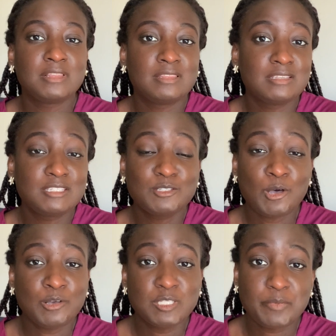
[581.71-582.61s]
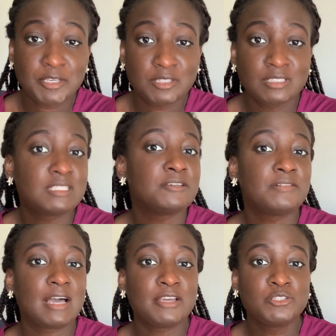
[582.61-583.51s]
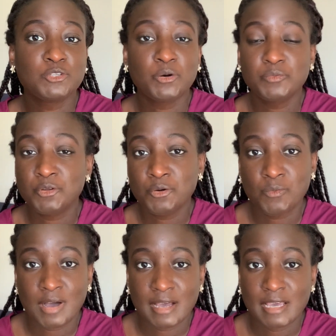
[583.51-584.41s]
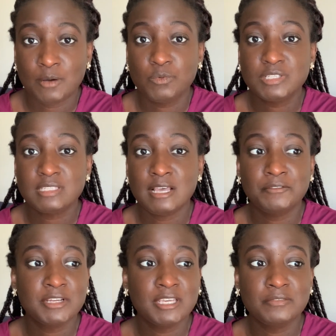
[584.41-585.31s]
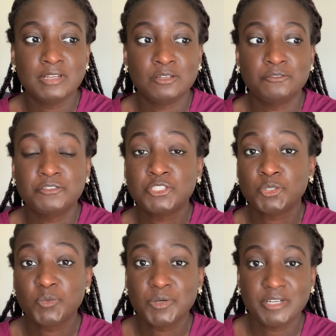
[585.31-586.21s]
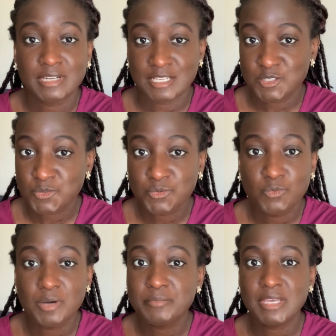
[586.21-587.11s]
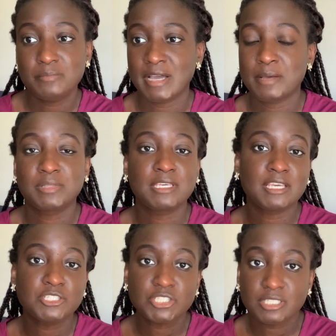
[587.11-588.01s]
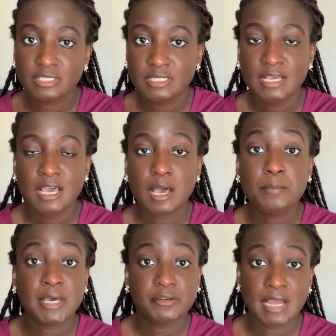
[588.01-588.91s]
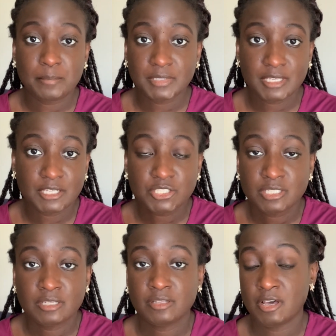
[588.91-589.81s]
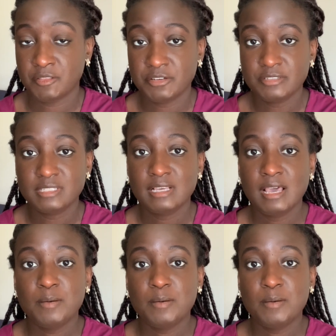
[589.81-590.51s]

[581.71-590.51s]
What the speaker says: This is all speculative. I don't know why. I was never given an official word as to what made my application a better application than others.